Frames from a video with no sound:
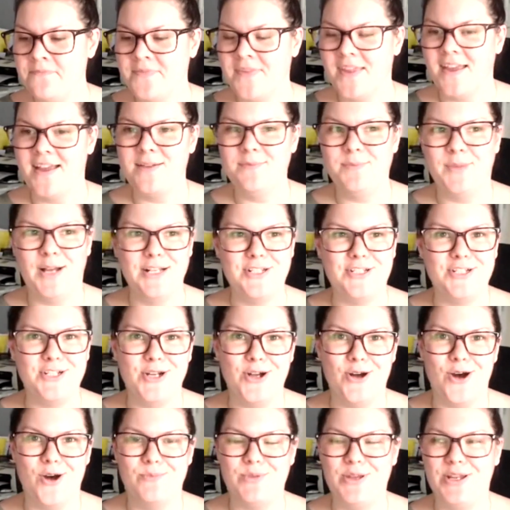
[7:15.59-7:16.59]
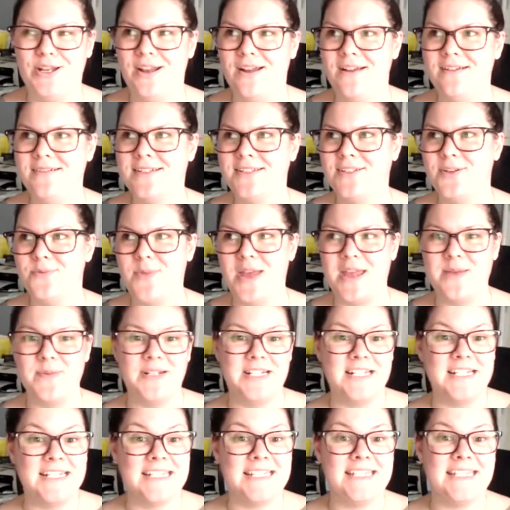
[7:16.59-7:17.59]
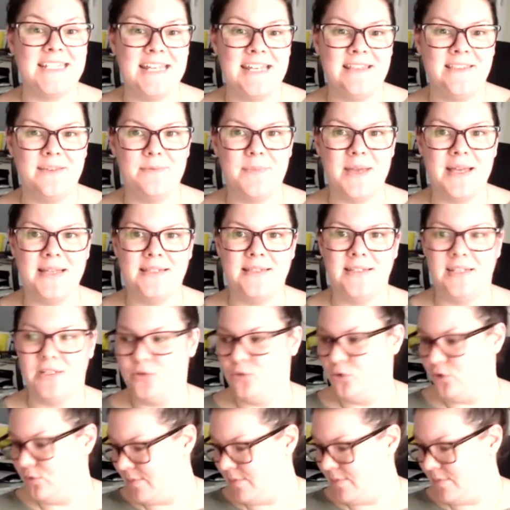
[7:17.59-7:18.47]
at my job, you know, so maybe I didn't see the message, or